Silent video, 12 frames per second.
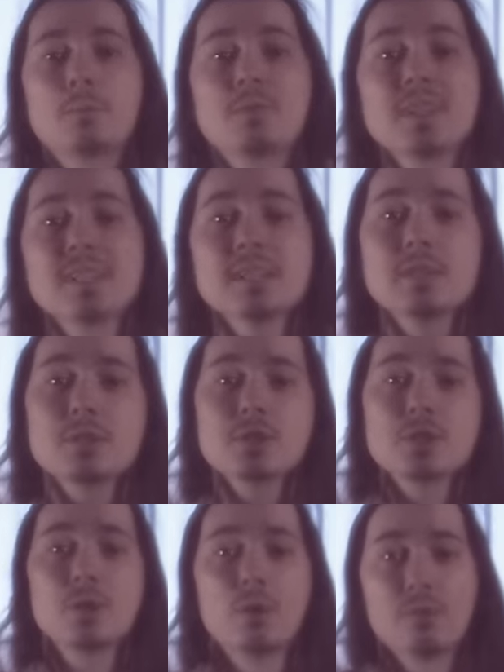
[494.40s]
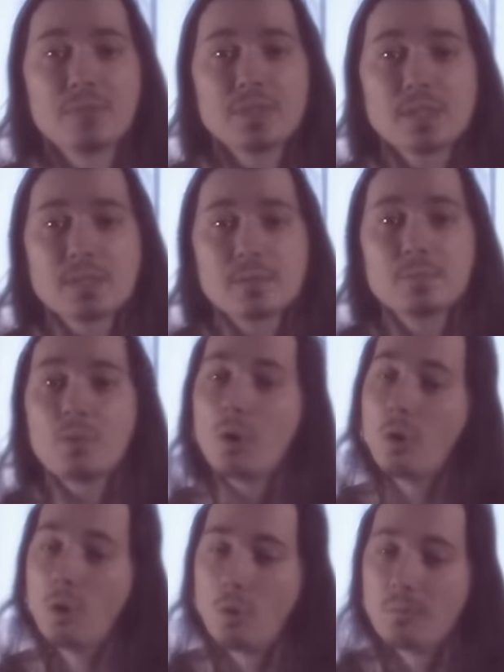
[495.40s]
The presidential office,
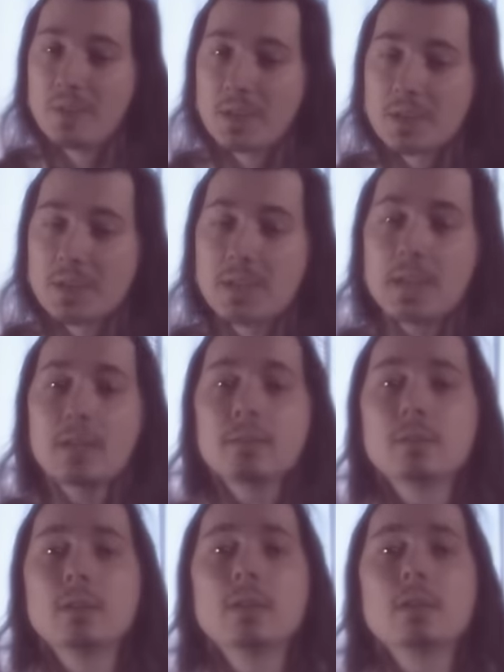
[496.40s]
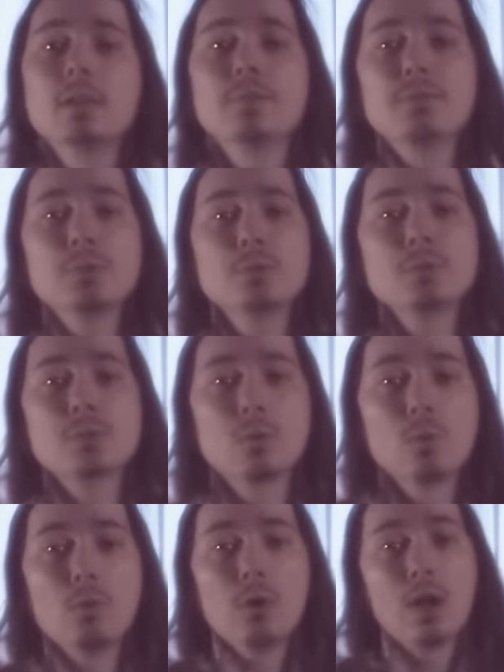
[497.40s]
obviously, refused
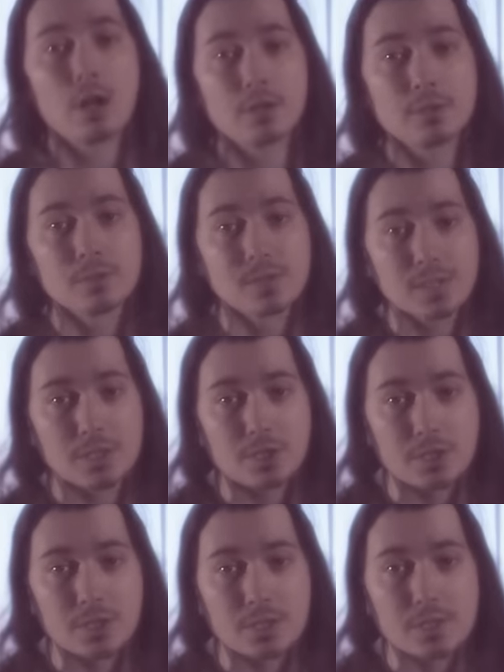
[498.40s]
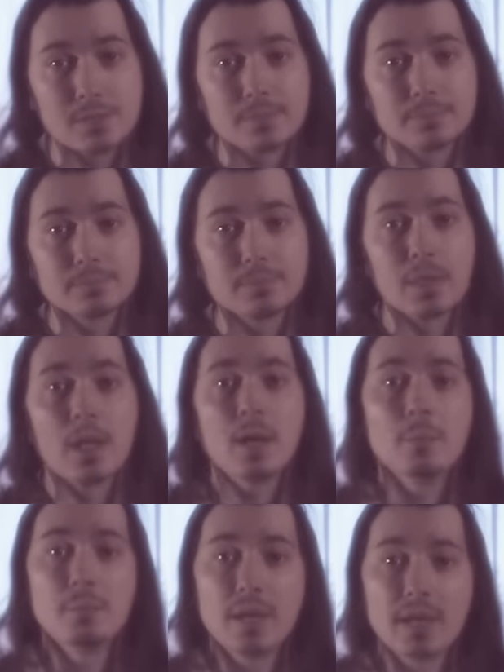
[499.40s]
all accusations
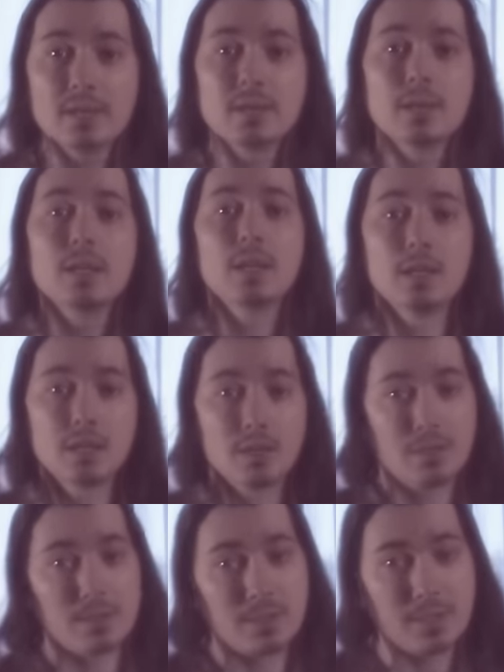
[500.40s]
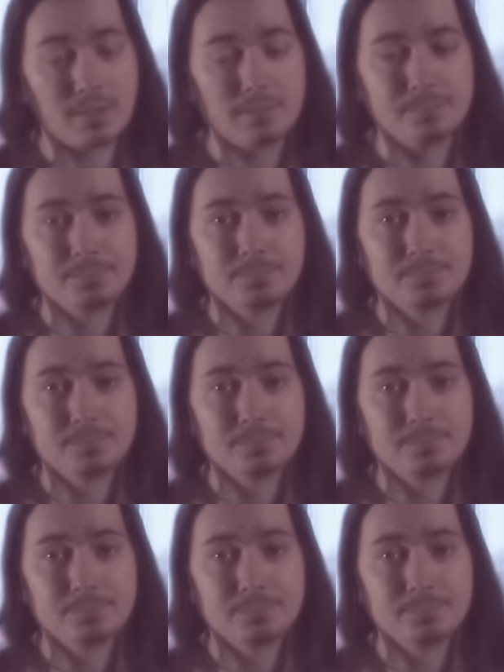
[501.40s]
made in the article.